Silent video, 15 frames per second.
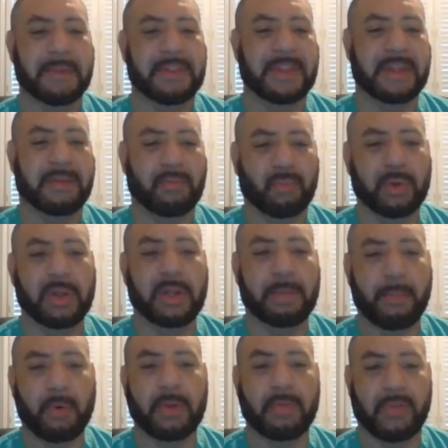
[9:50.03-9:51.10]
But the
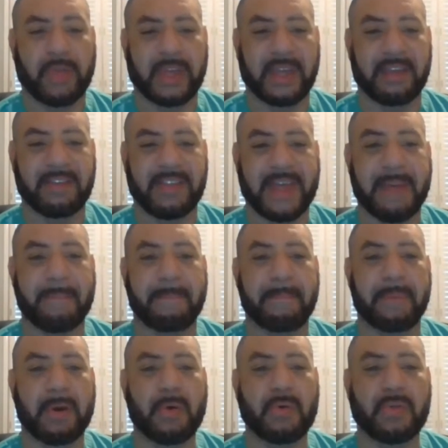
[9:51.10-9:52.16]
real important thing is that
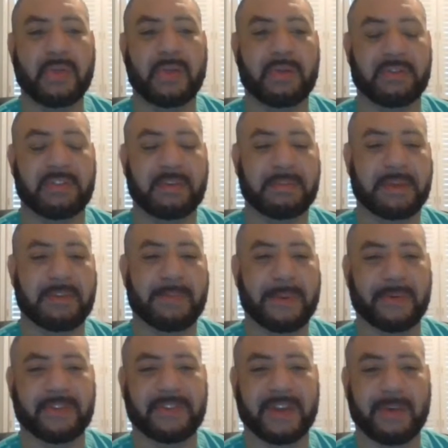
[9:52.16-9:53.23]
both of those, sometimes
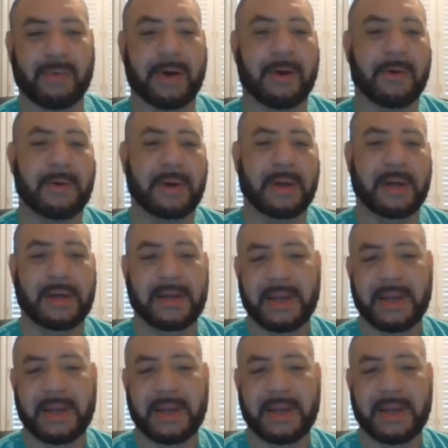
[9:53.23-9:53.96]
people say, well,